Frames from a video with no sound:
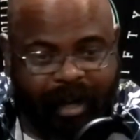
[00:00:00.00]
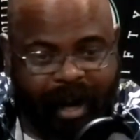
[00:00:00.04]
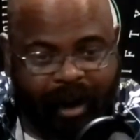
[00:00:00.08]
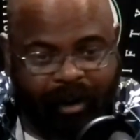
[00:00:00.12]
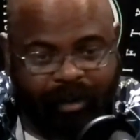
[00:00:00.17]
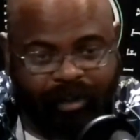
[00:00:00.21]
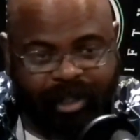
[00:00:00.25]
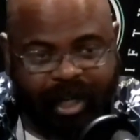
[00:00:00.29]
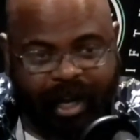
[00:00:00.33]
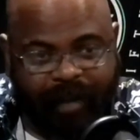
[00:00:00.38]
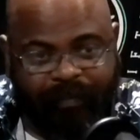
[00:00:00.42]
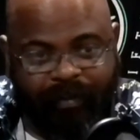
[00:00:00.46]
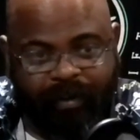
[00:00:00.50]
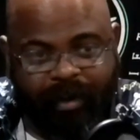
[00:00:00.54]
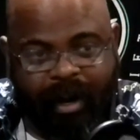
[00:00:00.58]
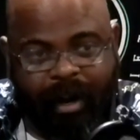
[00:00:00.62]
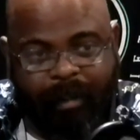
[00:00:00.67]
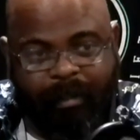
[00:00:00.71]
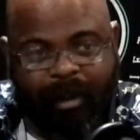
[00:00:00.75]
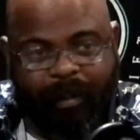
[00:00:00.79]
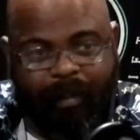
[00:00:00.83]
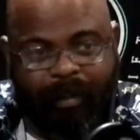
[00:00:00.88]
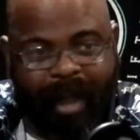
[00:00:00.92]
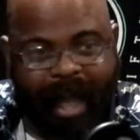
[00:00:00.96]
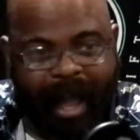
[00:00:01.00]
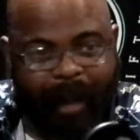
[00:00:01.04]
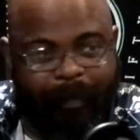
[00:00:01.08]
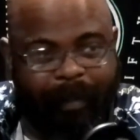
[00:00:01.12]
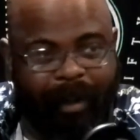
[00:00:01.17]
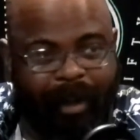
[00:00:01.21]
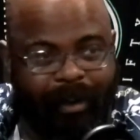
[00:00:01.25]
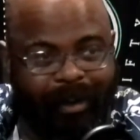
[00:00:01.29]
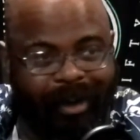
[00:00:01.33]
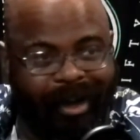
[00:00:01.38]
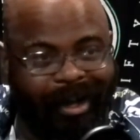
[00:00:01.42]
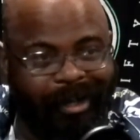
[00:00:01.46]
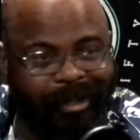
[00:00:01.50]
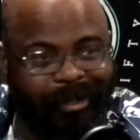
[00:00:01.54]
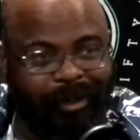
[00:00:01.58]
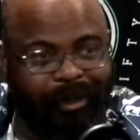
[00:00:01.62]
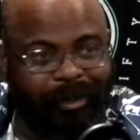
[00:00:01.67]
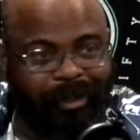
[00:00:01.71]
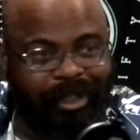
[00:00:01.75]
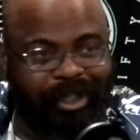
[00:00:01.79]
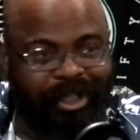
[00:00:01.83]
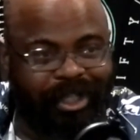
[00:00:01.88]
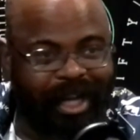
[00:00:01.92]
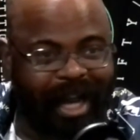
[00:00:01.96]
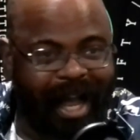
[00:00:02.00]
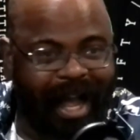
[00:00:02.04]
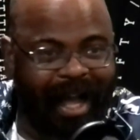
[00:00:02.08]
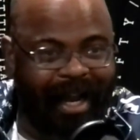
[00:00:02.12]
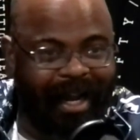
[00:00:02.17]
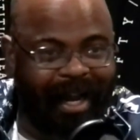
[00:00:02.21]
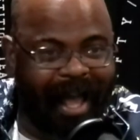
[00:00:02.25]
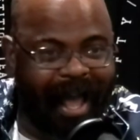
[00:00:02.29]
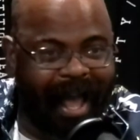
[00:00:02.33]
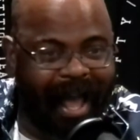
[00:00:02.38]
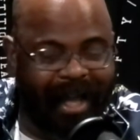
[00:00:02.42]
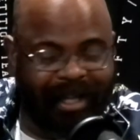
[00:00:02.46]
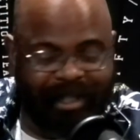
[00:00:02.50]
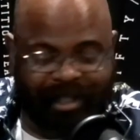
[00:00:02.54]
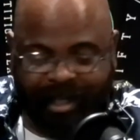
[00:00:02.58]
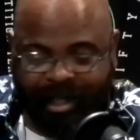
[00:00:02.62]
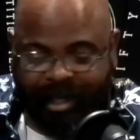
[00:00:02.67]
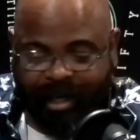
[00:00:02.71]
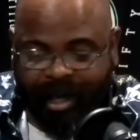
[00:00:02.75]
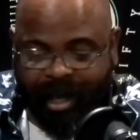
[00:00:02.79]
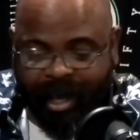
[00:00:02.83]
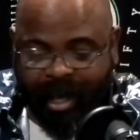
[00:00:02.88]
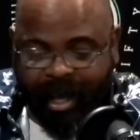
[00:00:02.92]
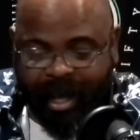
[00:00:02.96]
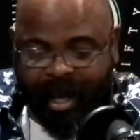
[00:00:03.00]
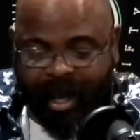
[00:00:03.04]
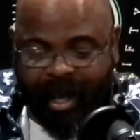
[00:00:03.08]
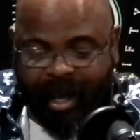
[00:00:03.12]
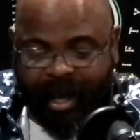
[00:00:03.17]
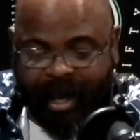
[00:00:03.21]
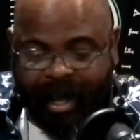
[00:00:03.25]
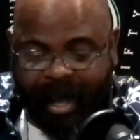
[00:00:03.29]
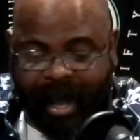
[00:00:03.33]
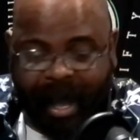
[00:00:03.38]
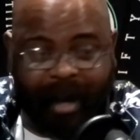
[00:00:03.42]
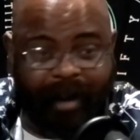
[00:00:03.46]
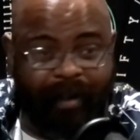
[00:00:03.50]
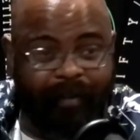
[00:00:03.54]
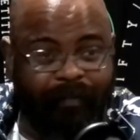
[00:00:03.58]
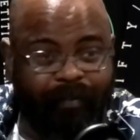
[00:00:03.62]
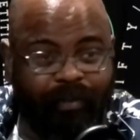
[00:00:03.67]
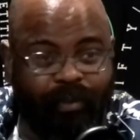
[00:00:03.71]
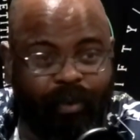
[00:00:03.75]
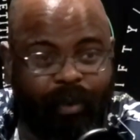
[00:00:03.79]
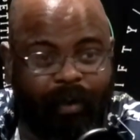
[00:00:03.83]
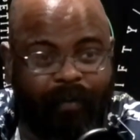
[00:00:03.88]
Harold Schaefer. I'm a black belt under John Hassett out of